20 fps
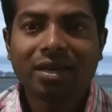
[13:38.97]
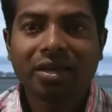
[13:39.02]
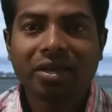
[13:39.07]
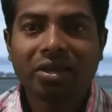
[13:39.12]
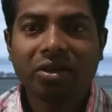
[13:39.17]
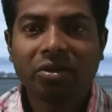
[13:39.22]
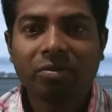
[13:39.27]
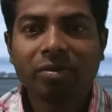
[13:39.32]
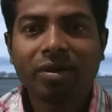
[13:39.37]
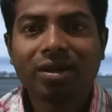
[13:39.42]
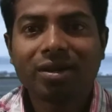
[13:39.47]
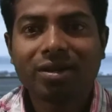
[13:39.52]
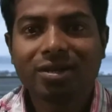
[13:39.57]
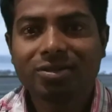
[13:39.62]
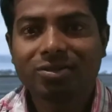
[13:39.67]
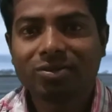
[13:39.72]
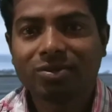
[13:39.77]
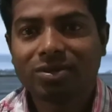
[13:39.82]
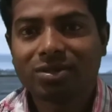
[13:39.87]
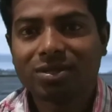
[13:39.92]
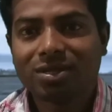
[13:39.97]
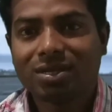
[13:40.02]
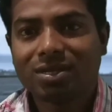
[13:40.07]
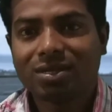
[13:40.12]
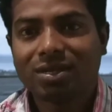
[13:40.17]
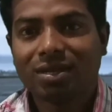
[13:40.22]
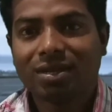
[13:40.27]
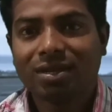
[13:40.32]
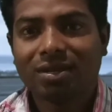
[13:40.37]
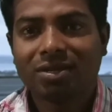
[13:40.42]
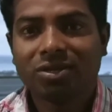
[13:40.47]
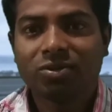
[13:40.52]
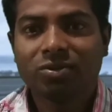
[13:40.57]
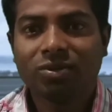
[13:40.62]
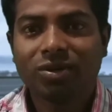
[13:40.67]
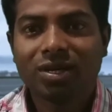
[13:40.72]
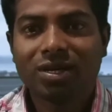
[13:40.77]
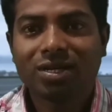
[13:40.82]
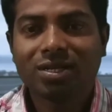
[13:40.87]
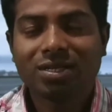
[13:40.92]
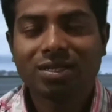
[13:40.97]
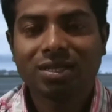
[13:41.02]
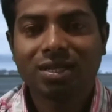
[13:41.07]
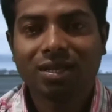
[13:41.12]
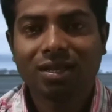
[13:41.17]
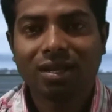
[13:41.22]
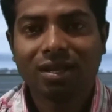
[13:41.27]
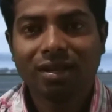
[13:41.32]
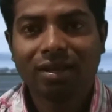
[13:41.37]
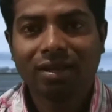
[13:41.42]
human resources. Students,